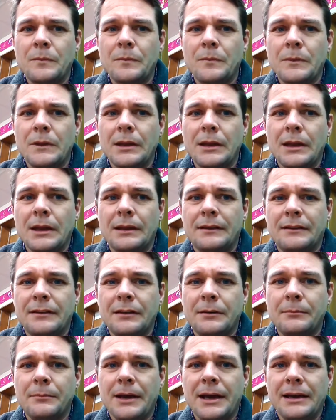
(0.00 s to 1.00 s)
it's an
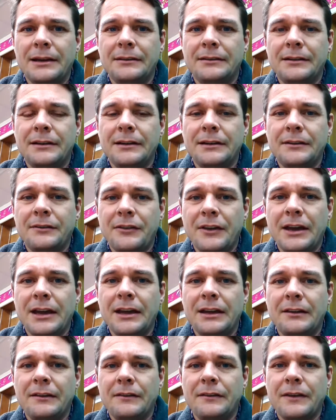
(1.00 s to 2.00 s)
amazing
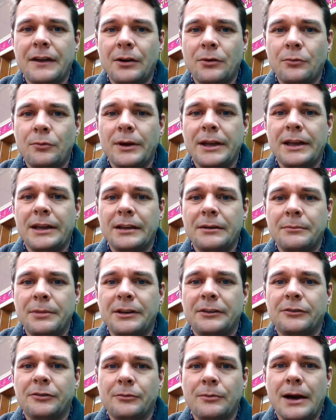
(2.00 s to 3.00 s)
thing that we can be
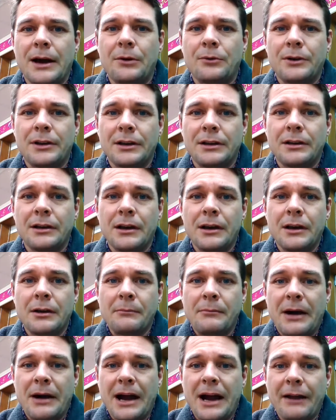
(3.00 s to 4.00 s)
surrounded
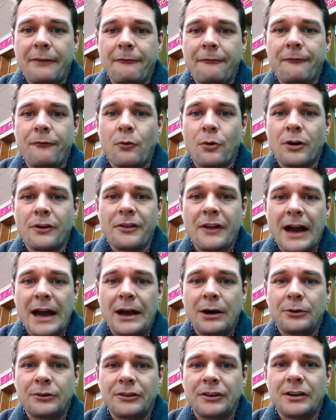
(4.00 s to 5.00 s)
by
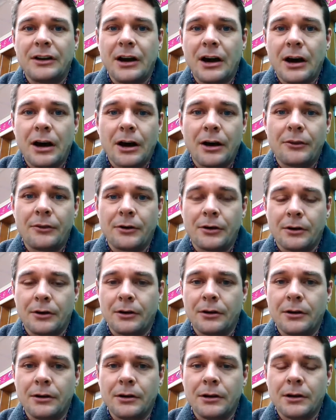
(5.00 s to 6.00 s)
4,000 other
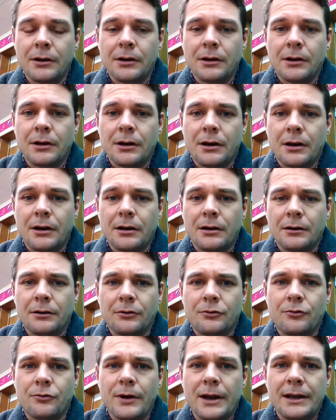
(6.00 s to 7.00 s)
uh,
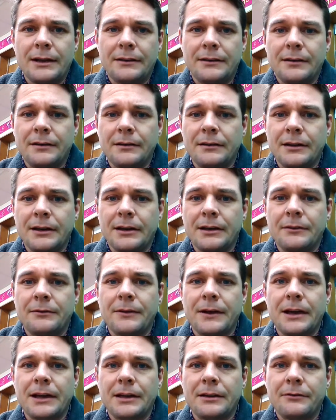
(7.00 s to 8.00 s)
great,
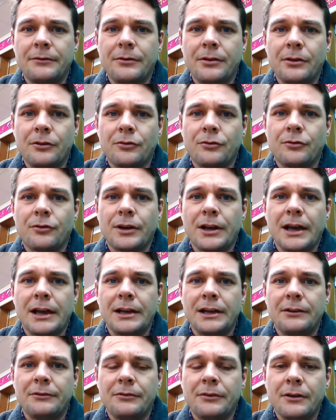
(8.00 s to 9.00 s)
innovative,
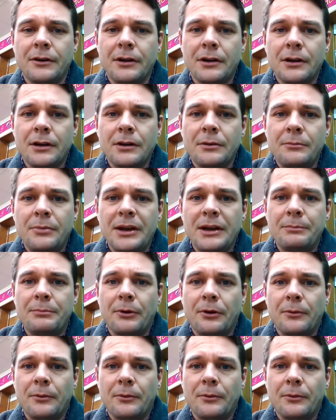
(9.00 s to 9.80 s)
creative people.